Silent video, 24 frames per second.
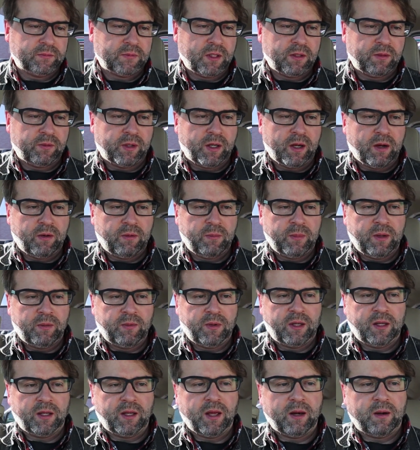There we go.
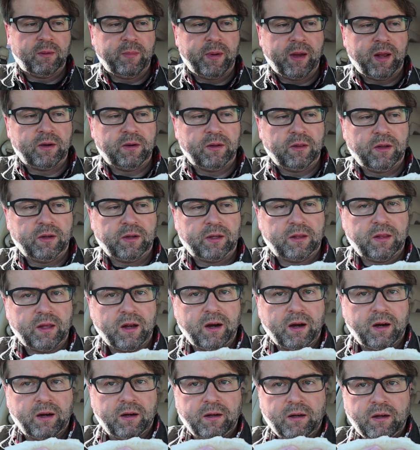Maybe we can get a better look
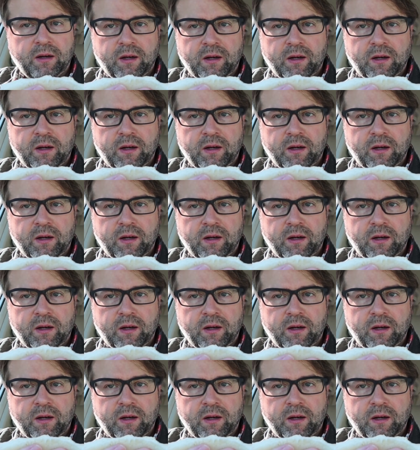there.